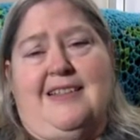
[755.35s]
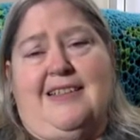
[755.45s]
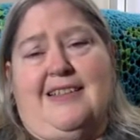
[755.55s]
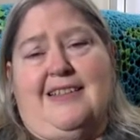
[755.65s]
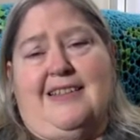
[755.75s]

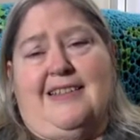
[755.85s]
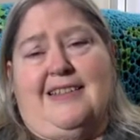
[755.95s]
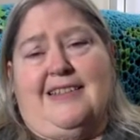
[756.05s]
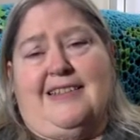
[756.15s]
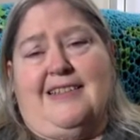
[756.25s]
and
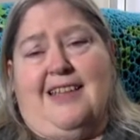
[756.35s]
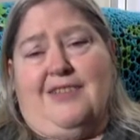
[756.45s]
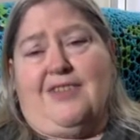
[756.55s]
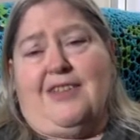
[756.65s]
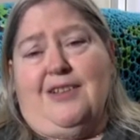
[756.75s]
uh, you
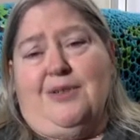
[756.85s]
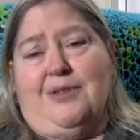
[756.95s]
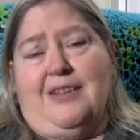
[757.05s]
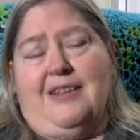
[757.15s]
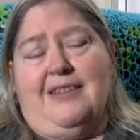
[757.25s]
have to deal
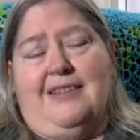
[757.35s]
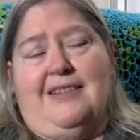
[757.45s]
with it.